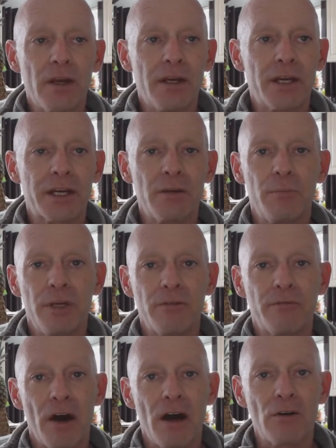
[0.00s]
It can be
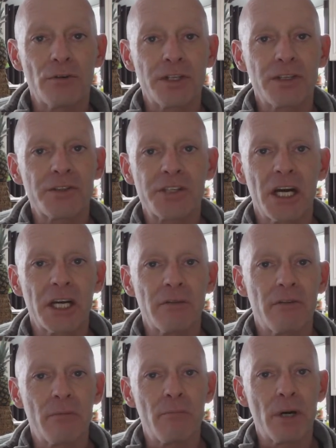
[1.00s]
found inside
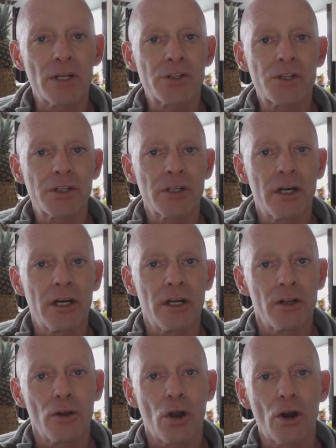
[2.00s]
of a much
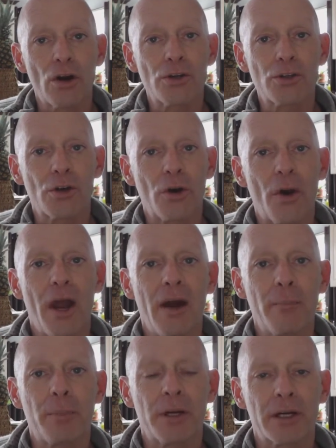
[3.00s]
larger
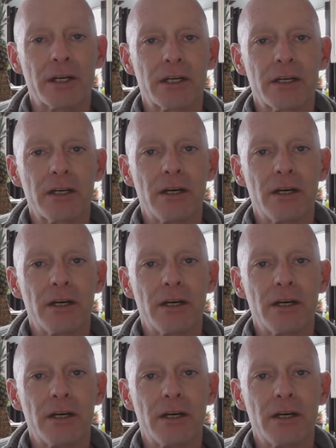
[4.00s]
epic,